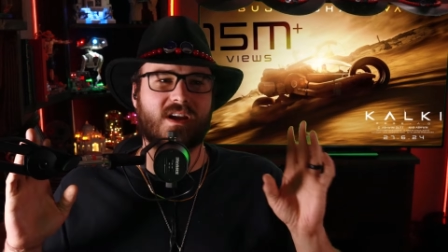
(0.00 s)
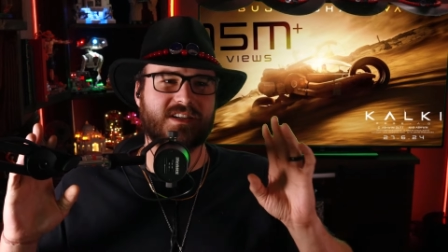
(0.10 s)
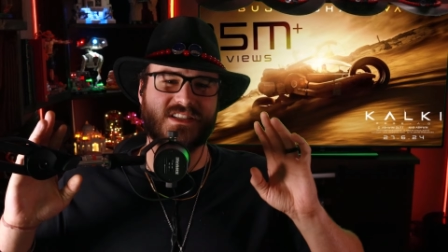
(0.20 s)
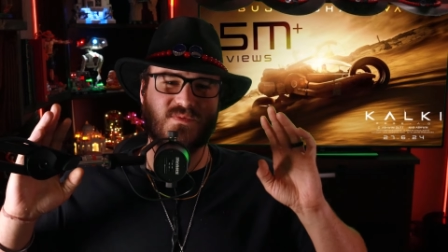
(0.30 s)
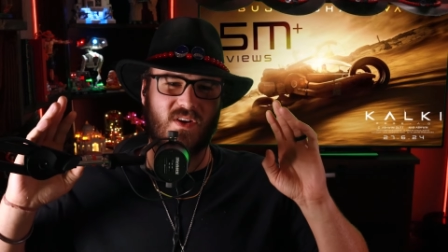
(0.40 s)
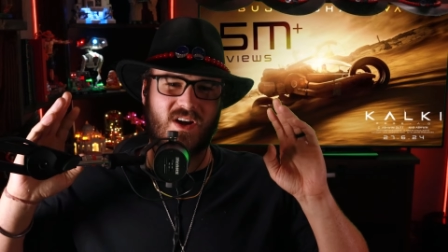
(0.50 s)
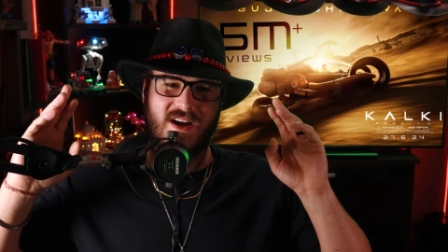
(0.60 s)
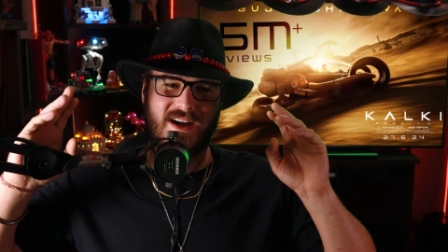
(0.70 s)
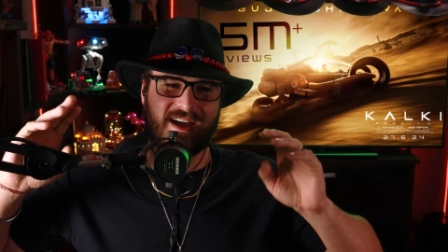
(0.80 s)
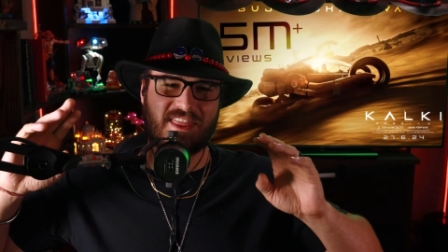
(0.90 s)

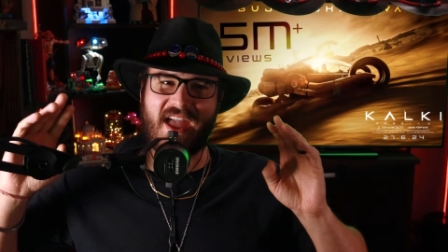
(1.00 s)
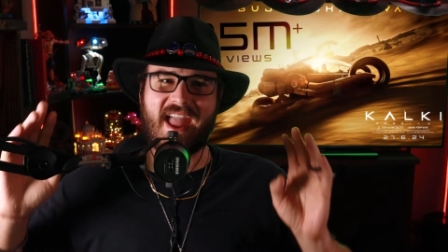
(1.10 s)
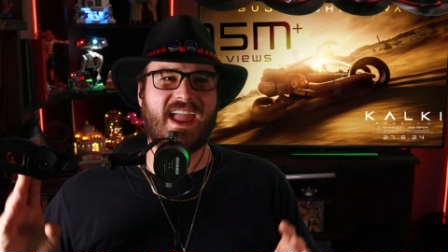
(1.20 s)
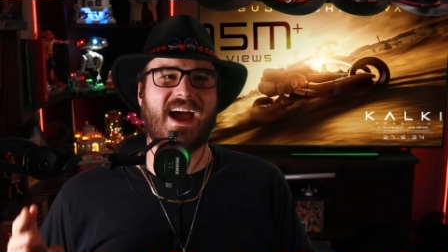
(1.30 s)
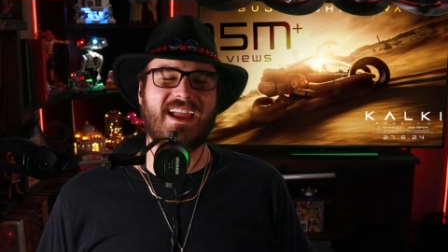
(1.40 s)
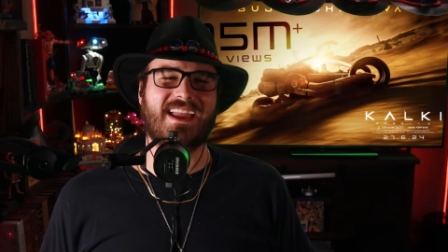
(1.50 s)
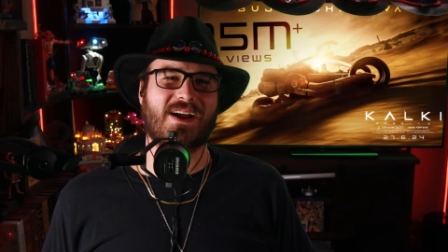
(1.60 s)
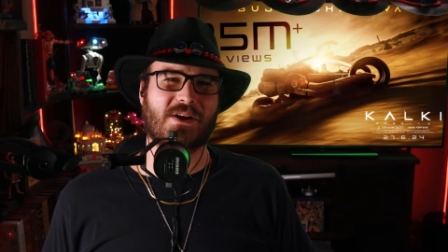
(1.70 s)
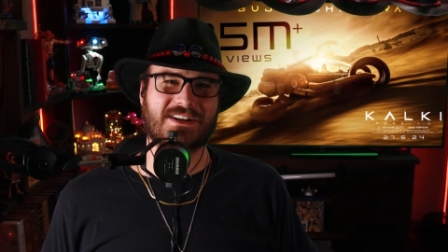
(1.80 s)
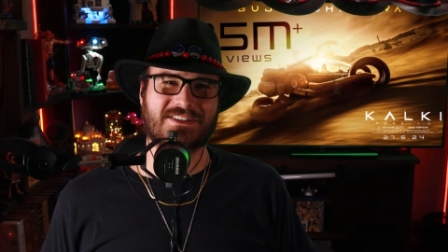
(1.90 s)
the AI
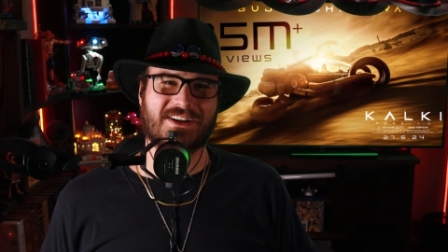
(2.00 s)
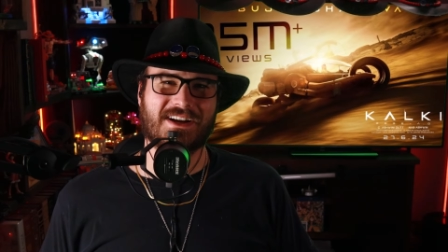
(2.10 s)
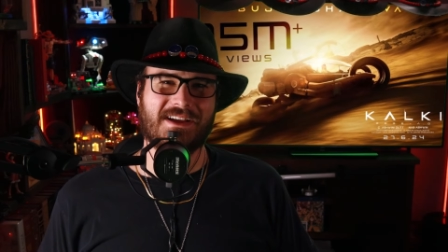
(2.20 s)
character,